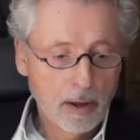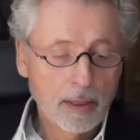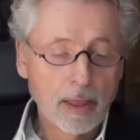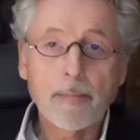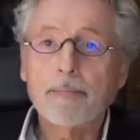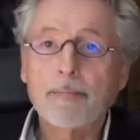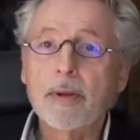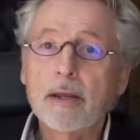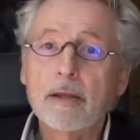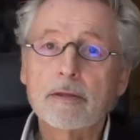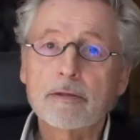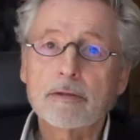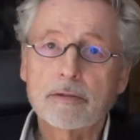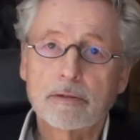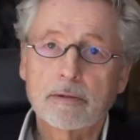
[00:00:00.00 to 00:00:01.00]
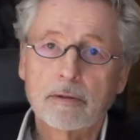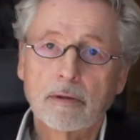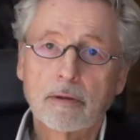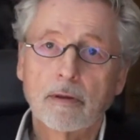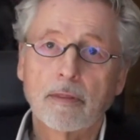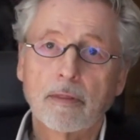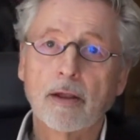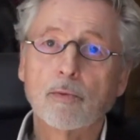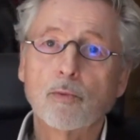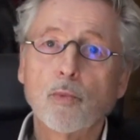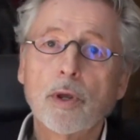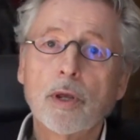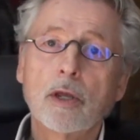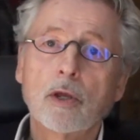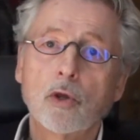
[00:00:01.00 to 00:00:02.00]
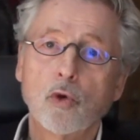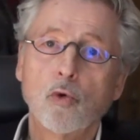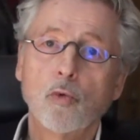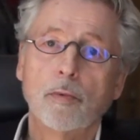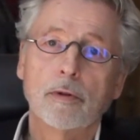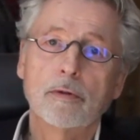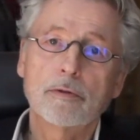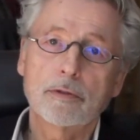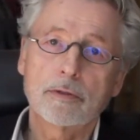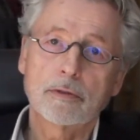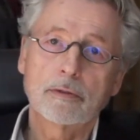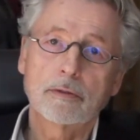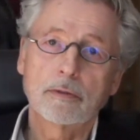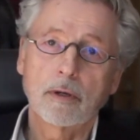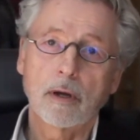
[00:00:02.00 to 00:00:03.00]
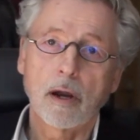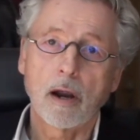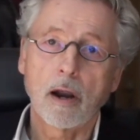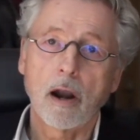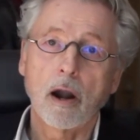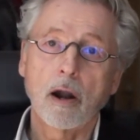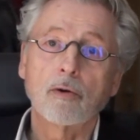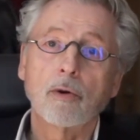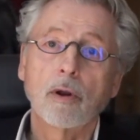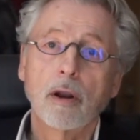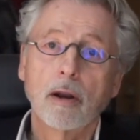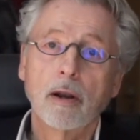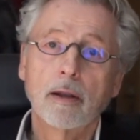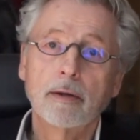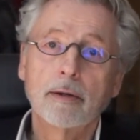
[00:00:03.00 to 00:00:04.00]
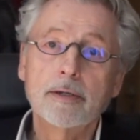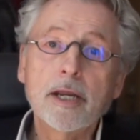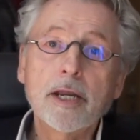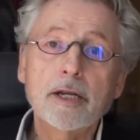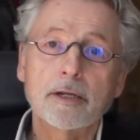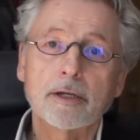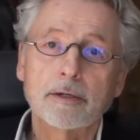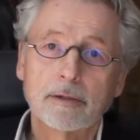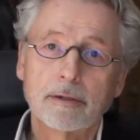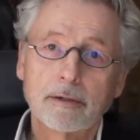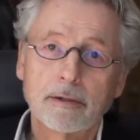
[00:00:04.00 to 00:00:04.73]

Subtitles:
That means that we humans are needed